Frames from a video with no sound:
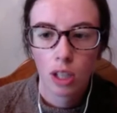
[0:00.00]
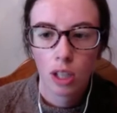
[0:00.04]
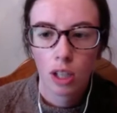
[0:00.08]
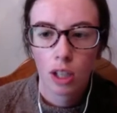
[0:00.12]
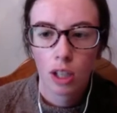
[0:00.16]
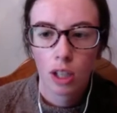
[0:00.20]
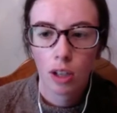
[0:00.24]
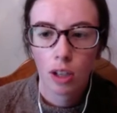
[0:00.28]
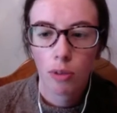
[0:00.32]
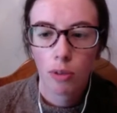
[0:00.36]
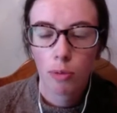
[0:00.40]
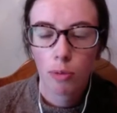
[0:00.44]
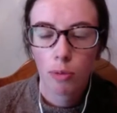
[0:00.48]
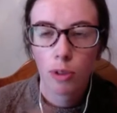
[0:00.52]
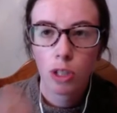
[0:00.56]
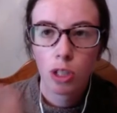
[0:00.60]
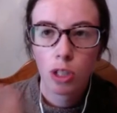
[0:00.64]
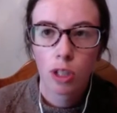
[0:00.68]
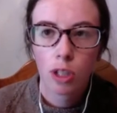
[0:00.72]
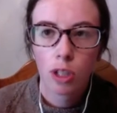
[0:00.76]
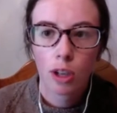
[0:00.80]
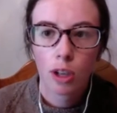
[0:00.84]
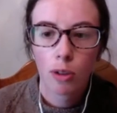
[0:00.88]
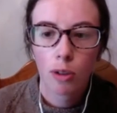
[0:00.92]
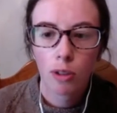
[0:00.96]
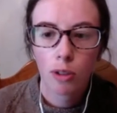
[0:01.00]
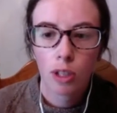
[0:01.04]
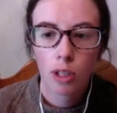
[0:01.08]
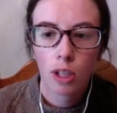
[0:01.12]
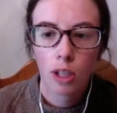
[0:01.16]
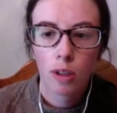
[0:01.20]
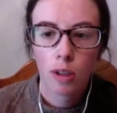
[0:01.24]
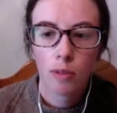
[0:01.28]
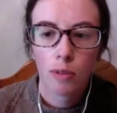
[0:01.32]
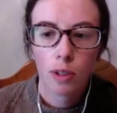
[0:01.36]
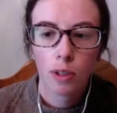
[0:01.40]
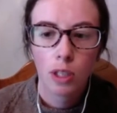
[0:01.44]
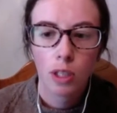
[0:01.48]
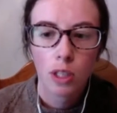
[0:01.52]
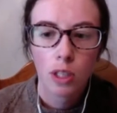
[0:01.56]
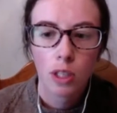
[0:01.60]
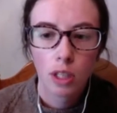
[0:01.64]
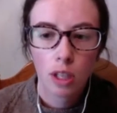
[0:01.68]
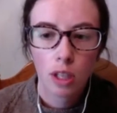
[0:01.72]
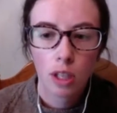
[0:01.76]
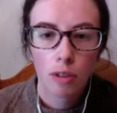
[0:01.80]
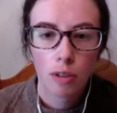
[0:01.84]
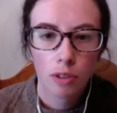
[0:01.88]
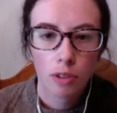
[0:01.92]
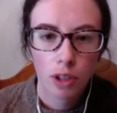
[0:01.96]
kind of reaching out to even see
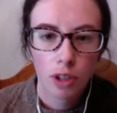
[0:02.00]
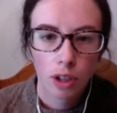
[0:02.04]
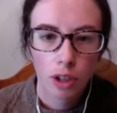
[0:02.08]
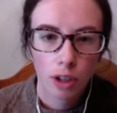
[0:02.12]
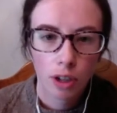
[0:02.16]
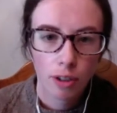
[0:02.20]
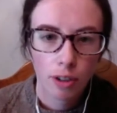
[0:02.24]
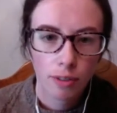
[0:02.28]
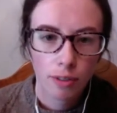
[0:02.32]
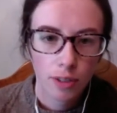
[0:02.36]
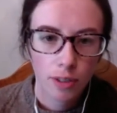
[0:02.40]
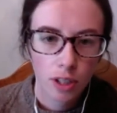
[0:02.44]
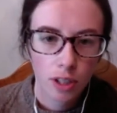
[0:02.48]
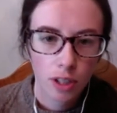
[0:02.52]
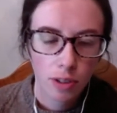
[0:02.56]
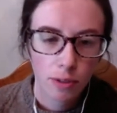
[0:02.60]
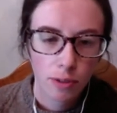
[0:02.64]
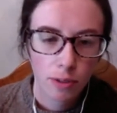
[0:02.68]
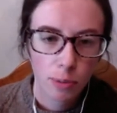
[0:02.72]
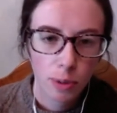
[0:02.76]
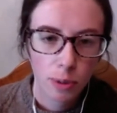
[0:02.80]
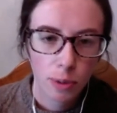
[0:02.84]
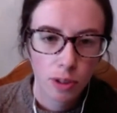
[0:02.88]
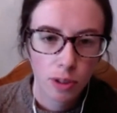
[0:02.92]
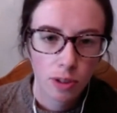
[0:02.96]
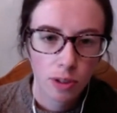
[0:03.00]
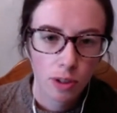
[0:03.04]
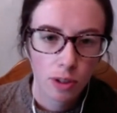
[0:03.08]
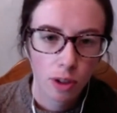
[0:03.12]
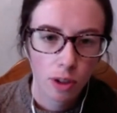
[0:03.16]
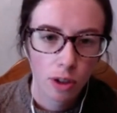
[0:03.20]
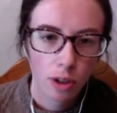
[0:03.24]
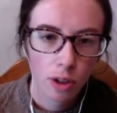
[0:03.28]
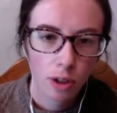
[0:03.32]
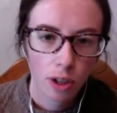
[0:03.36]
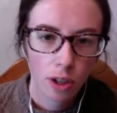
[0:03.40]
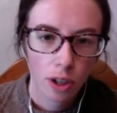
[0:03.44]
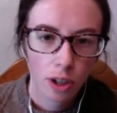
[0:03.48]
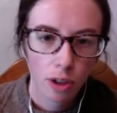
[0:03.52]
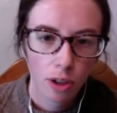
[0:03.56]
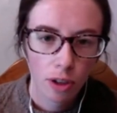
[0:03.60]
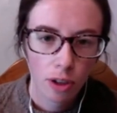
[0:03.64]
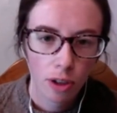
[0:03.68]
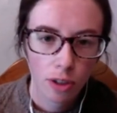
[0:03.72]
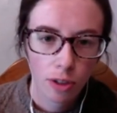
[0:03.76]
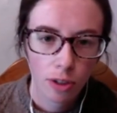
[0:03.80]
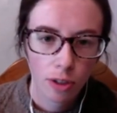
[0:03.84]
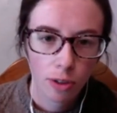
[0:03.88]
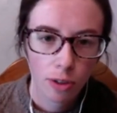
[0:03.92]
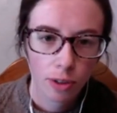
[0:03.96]
if there are invasive species already on
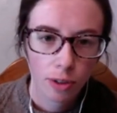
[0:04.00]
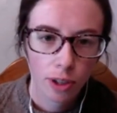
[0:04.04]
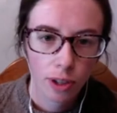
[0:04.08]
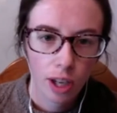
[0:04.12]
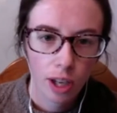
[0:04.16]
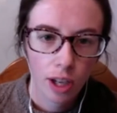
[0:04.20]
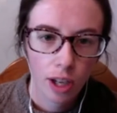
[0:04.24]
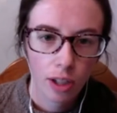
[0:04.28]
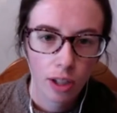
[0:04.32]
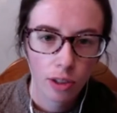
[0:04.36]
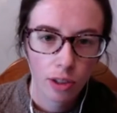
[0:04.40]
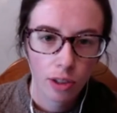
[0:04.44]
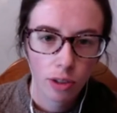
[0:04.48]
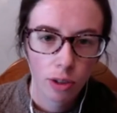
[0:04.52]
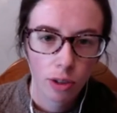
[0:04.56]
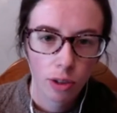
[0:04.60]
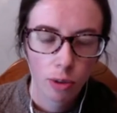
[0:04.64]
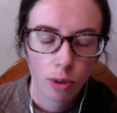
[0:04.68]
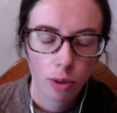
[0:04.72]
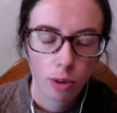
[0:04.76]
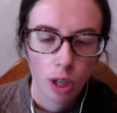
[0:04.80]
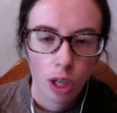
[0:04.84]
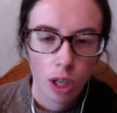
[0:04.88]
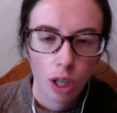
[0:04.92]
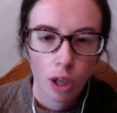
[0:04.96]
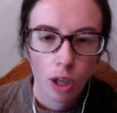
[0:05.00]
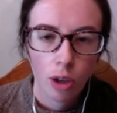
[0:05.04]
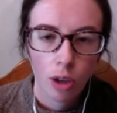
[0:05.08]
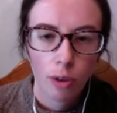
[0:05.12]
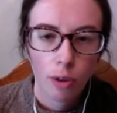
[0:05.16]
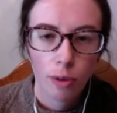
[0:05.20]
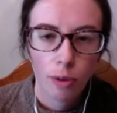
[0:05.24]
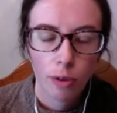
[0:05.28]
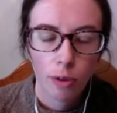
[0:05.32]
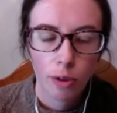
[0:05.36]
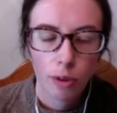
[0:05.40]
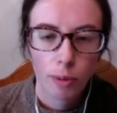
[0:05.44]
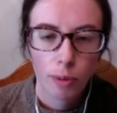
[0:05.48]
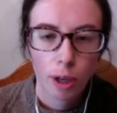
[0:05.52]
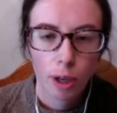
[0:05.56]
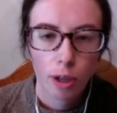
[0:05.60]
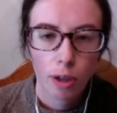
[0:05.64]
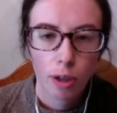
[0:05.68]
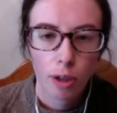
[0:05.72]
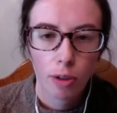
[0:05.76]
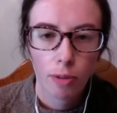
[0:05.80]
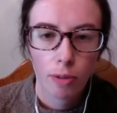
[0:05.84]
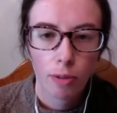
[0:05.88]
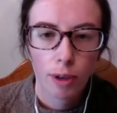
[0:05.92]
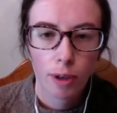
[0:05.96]
your lake. So who you might
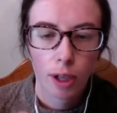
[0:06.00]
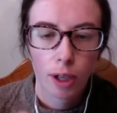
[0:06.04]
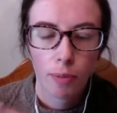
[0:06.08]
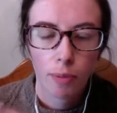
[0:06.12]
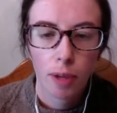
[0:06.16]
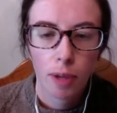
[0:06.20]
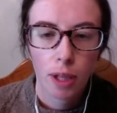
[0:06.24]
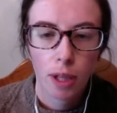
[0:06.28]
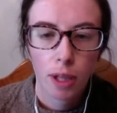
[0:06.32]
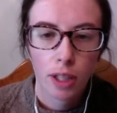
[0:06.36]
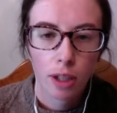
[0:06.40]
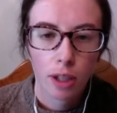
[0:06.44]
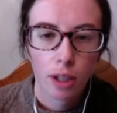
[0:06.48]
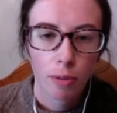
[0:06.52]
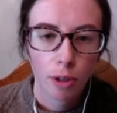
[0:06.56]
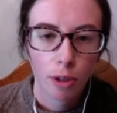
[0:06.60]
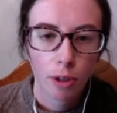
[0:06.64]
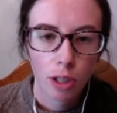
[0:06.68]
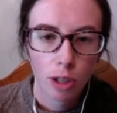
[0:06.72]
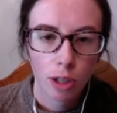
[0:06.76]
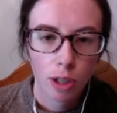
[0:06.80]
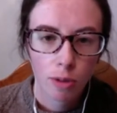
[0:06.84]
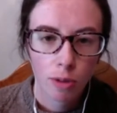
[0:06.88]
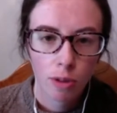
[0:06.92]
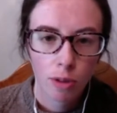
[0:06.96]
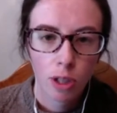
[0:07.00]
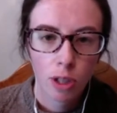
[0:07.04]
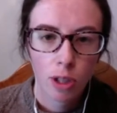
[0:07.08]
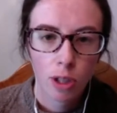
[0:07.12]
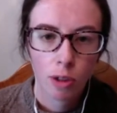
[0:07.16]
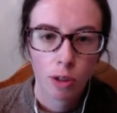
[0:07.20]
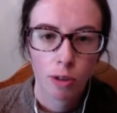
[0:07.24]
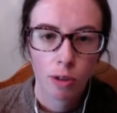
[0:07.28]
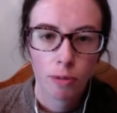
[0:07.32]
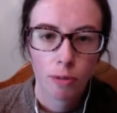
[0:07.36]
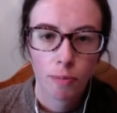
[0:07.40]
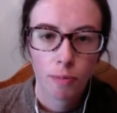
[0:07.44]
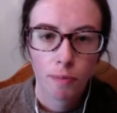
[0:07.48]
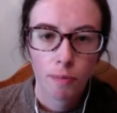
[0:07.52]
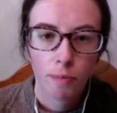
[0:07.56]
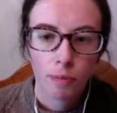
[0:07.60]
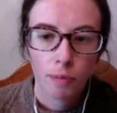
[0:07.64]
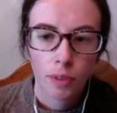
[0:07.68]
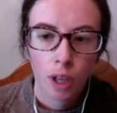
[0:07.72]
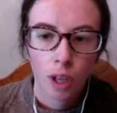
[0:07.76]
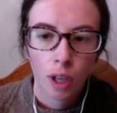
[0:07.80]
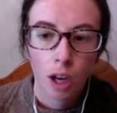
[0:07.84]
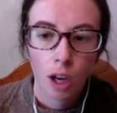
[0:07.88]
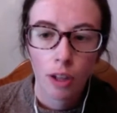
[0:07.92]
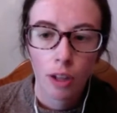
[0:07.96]
recommend they reach out to,
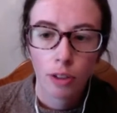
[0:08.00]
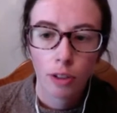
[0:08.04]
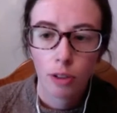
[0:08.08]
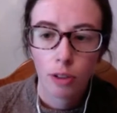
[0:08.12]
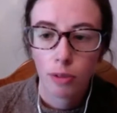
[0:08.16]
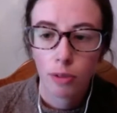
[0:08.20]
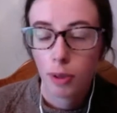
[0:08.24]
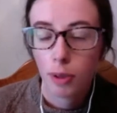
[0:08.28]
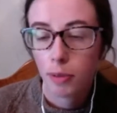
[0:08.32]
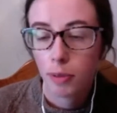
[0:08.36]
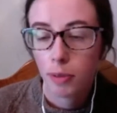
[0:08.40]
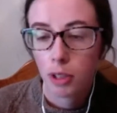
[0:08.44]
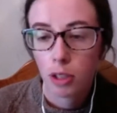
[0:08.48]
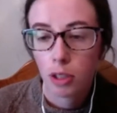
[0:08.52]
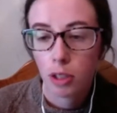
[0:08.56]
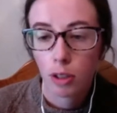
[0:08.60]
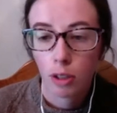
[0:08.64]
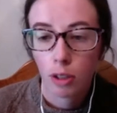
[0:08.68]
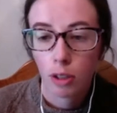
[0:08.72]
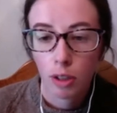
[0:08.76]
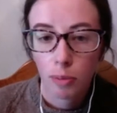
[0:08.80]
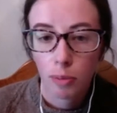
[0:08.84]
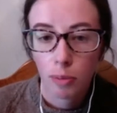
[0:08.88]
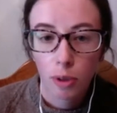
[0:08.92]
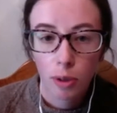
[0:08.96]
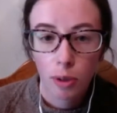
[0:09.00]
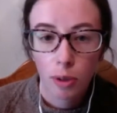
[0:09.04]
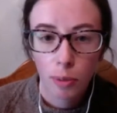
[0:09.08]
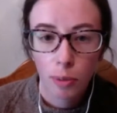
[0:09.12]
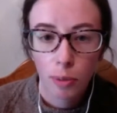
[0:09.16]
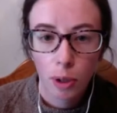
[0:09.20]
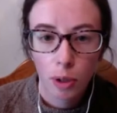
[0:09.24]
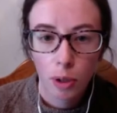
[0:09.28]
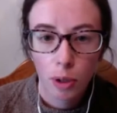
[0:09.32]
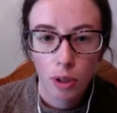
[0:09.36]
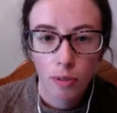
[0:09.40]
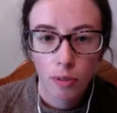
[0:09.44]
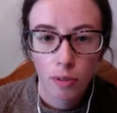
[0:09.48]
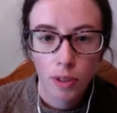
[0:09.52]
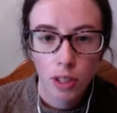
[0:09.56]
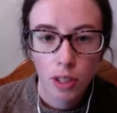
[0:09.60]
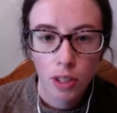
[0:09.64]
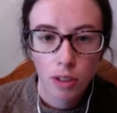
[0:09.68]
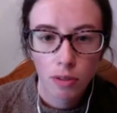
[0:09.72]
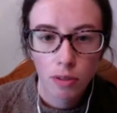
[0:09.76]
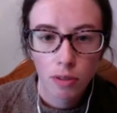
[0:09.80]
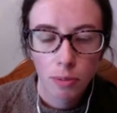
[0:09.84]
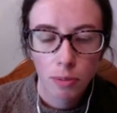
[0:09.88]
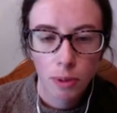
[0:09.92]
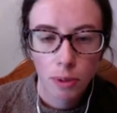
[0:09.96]
either maybe to learn more about
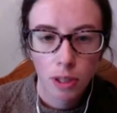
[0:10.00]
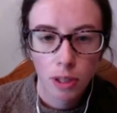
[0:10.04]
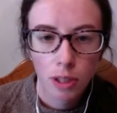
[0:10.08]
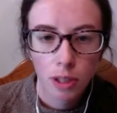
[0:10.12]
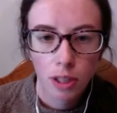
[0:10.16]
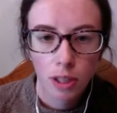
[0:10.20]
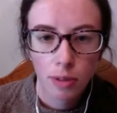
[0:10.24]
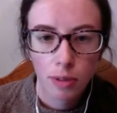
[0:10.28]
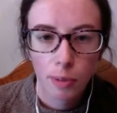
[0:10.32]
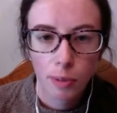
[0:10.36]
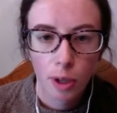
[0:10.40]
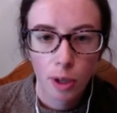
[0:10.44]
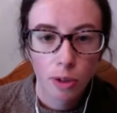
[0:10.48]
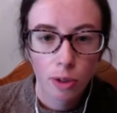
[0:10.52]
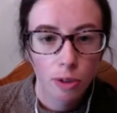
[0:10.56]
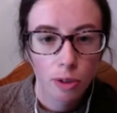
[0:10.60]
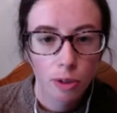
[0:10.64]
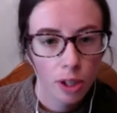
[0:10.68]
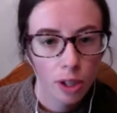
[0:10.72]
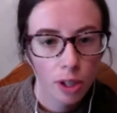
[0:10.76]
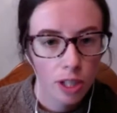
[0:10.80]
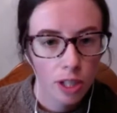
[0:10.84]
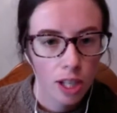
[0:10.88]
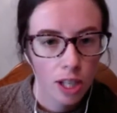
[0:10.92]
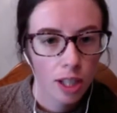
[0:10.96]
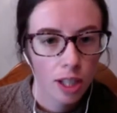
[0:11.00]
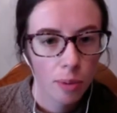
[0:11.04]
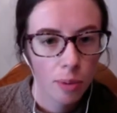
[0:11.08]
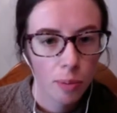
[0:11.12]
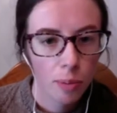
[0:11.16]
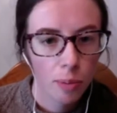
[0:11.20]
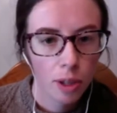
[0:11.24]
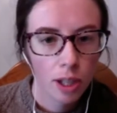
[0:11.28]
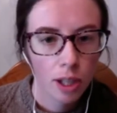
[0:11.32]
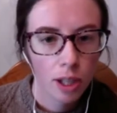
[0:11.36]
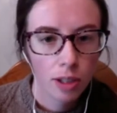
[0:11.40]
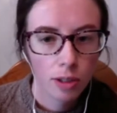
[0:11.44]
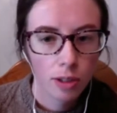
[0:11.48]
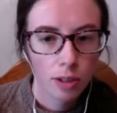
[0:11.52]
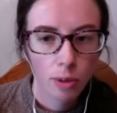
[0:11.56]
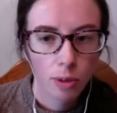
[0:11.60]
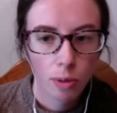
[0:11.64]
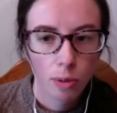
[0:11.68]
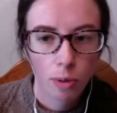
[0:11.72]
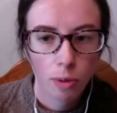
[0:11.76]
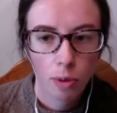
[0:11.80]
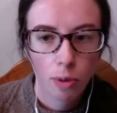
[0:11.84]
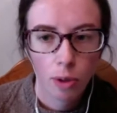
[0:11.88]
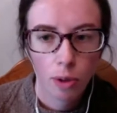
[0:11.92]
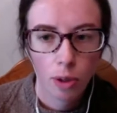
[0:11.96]
invasive species monitoring taking place
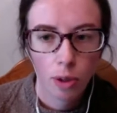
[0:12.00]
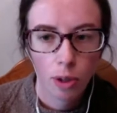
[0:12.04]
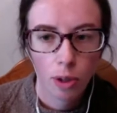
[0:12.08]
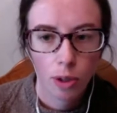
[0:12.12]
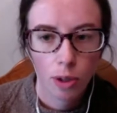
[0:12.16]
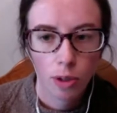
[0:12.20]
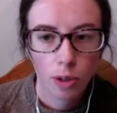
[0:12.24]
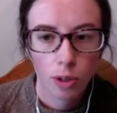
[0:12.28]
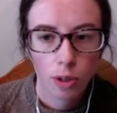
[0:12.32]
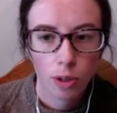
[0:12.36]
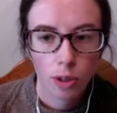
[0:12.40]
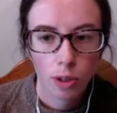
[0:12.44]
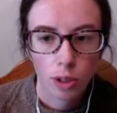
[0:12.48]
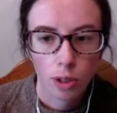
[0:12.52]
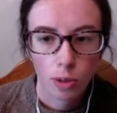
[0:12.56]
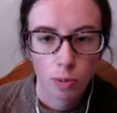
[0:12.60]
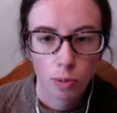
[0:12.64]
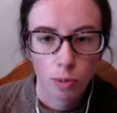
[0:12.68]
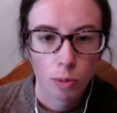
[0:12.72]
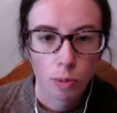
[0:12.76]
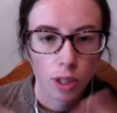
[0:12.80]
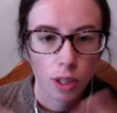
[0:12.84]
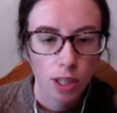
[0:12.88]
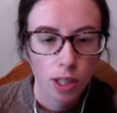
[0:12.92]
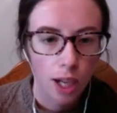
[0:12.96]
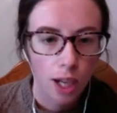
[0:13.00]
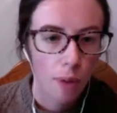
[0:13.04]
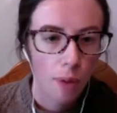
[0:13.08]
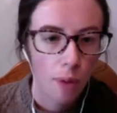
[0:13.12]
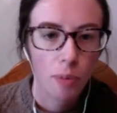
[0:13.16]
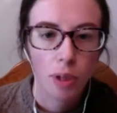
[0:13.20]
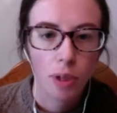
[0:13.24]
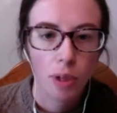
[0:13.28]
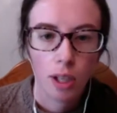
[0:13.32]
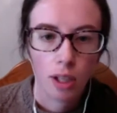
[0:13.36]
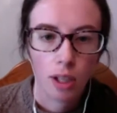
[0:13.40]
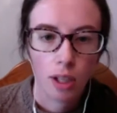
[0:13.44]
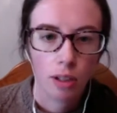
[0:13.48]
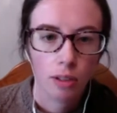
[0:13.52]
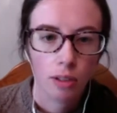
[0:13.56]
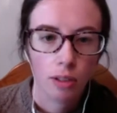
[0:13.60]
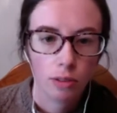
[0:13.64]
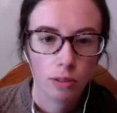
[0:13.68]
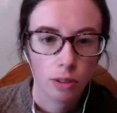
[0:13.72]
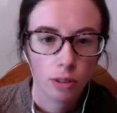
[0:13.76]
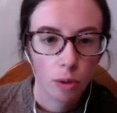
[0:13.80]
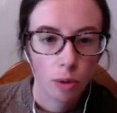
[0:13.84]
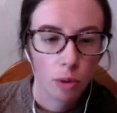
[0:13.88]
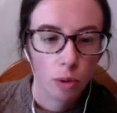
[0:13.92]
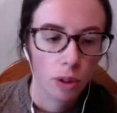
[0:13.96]
or just what's happening
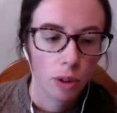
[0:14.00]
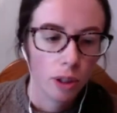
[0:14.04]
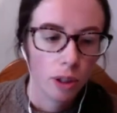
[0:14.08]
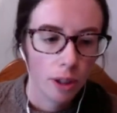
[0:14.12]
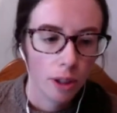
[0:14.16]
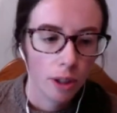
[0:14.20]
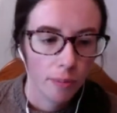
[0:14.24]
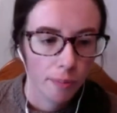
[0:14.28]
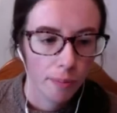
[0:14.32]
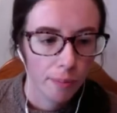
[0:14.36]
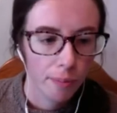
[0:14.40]
locally.